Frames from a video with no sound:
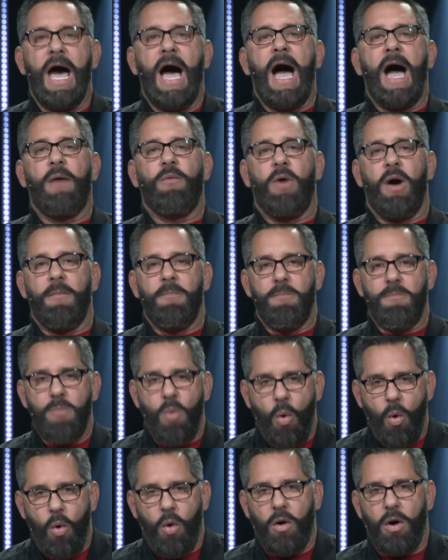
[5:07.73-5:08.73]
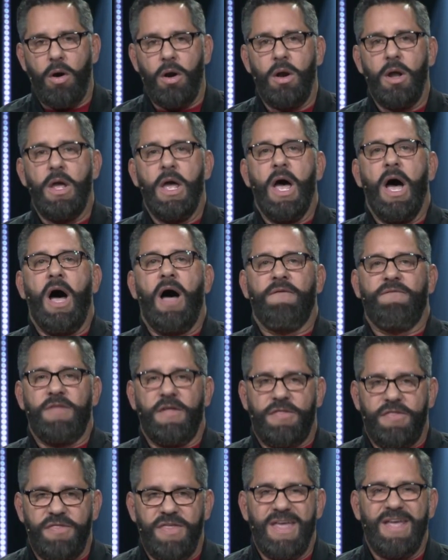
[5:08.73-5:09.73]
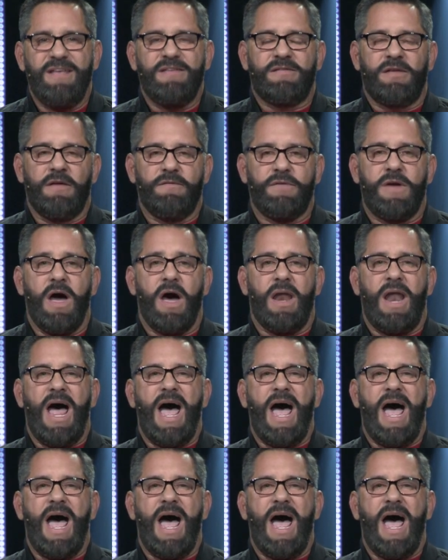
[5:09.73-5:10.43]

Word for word: I want more of the things of God.